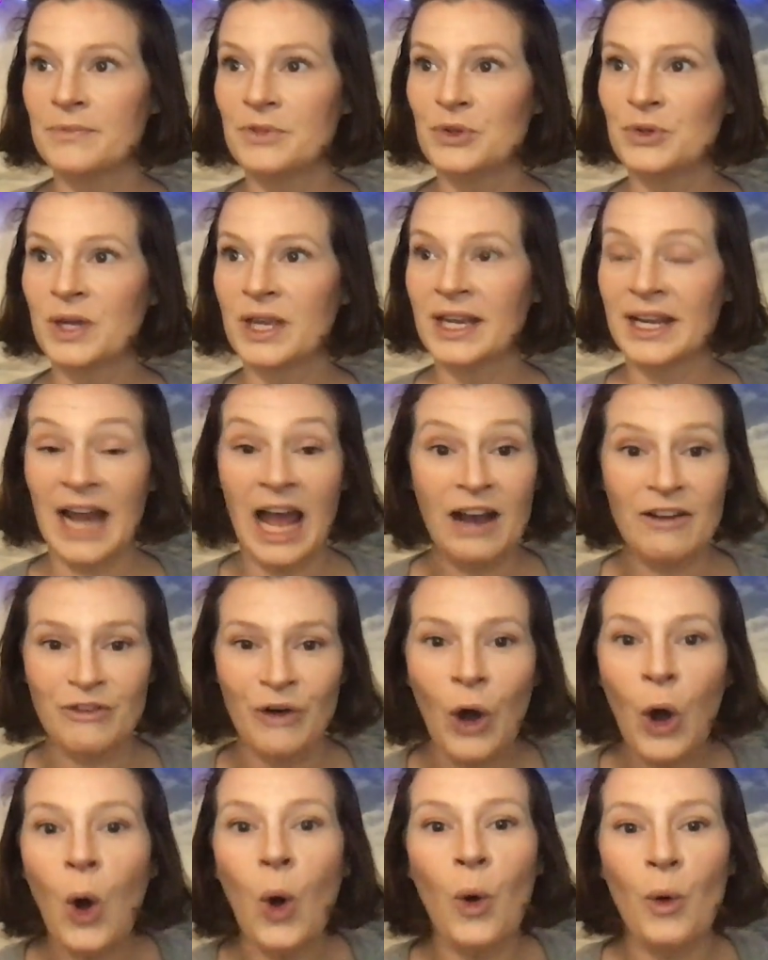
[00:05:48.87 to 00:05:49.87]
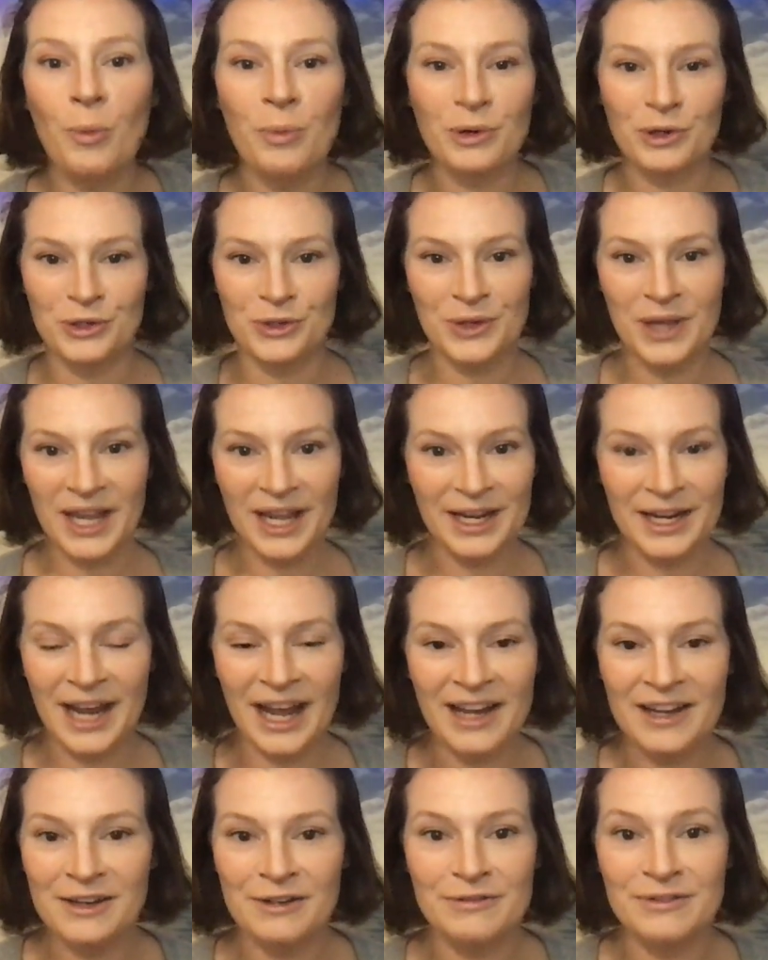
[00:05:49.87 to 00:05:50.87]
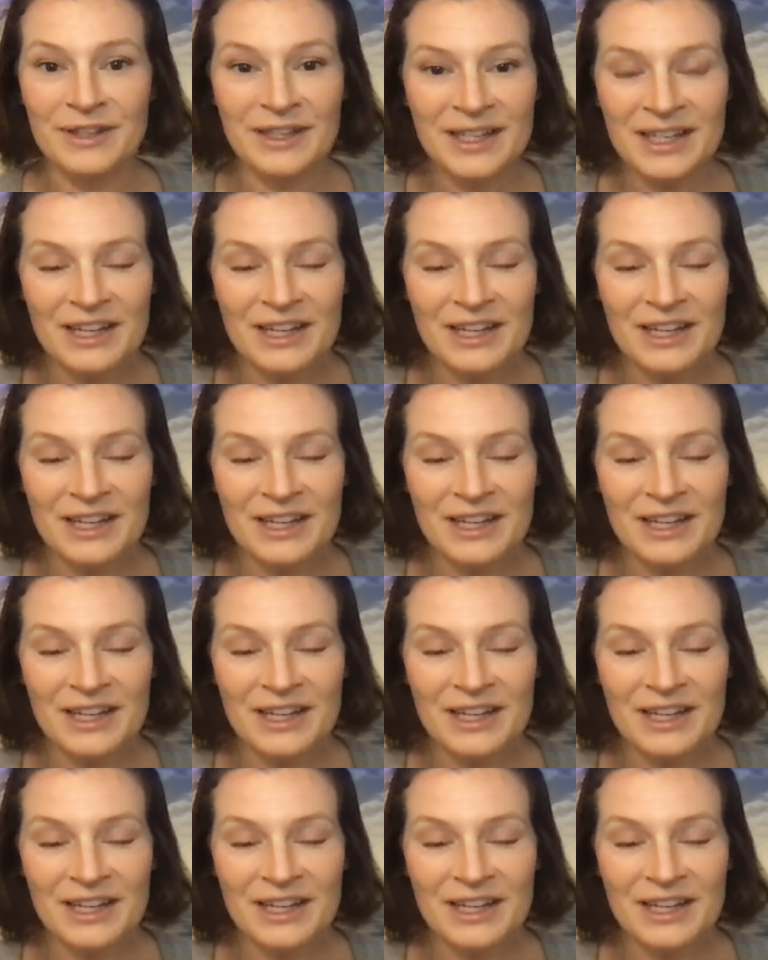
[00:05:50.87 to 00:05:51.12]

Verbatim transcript: you can't have hope or you can't have